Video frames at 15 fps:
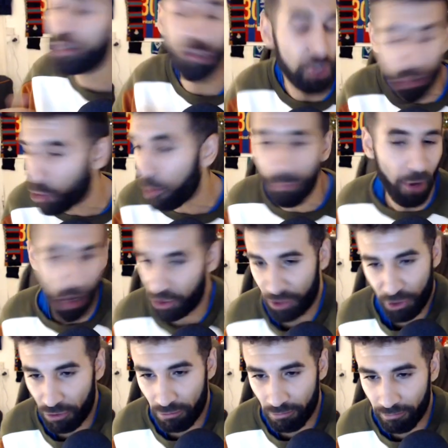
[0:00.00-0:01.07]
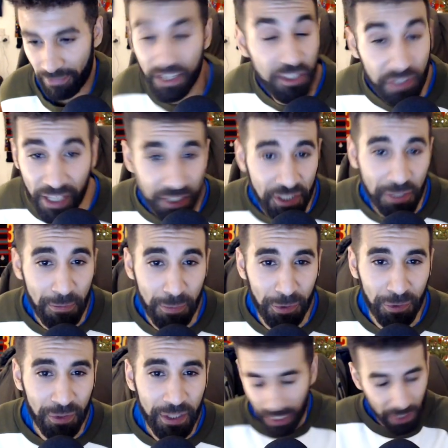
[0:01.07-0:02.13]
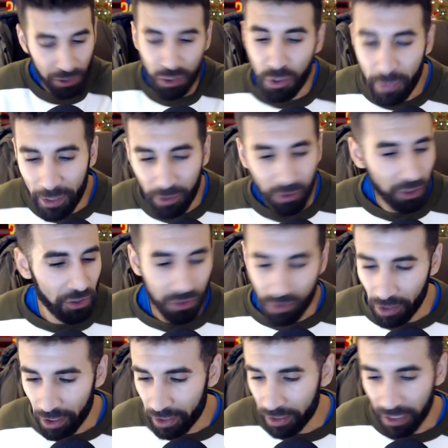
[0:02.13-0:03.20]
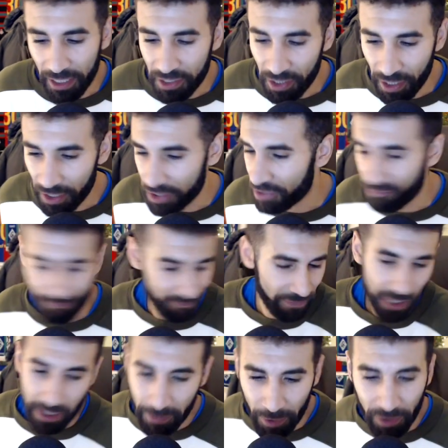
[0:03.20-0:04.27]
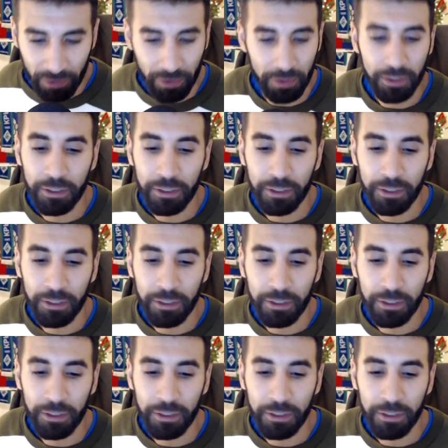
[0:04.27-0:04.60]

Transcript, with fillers: you stop Arsenal. It's that simple. They had two men on uh, Kolasinac. Game over.